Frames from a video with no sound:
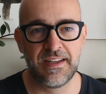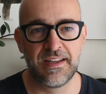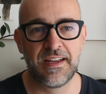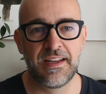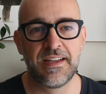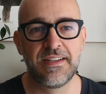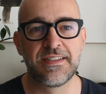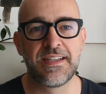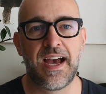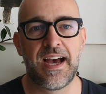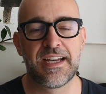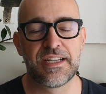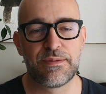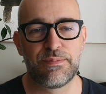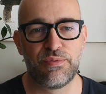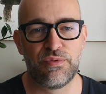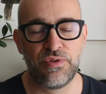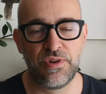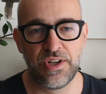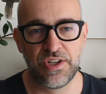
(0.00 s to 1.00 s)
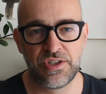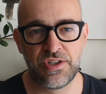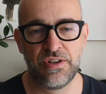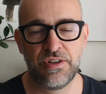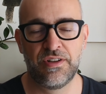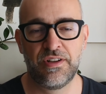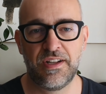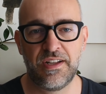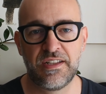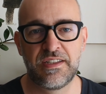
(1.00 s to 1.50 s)
is
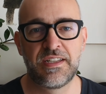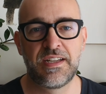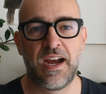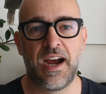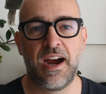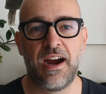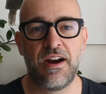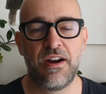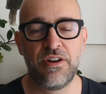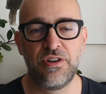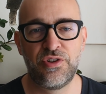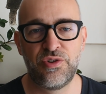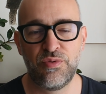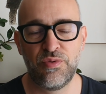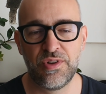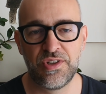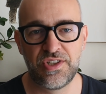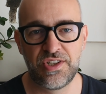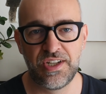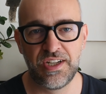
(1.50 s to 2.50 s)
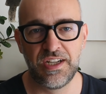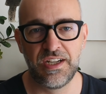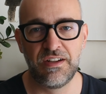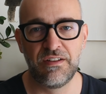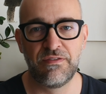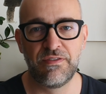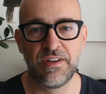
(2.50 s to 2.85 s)
aspirational. It's hard to achieve.